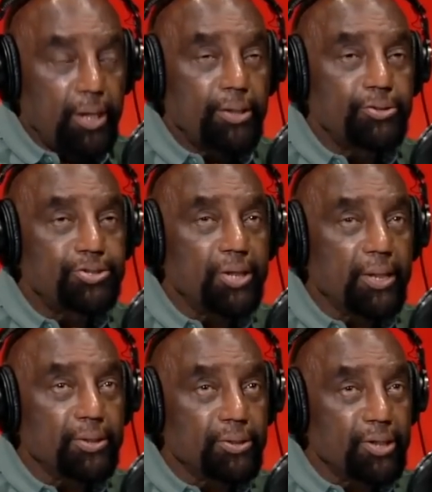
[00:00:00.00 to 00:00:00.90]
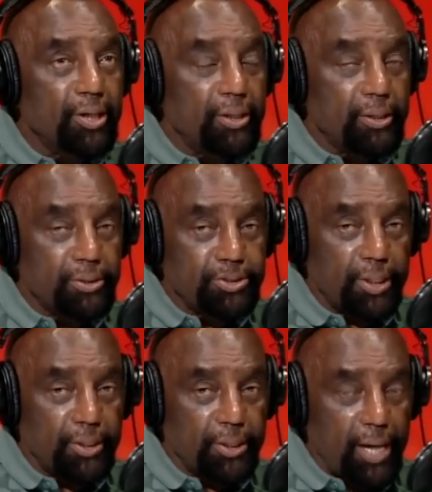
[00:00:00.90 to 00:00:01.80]
You tell her
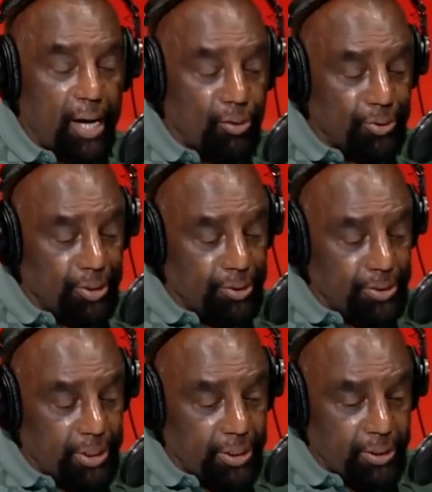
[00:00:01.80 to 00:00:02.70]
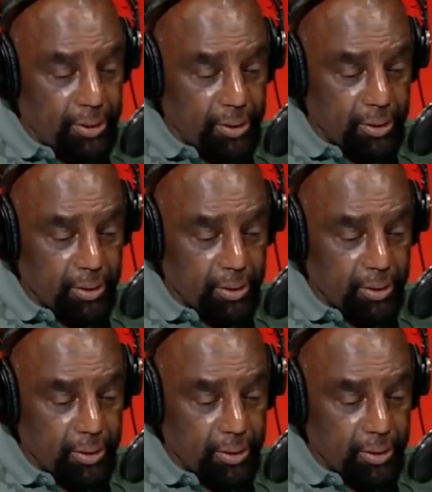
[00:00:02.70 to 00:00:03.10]
tell her. How old are you, JD?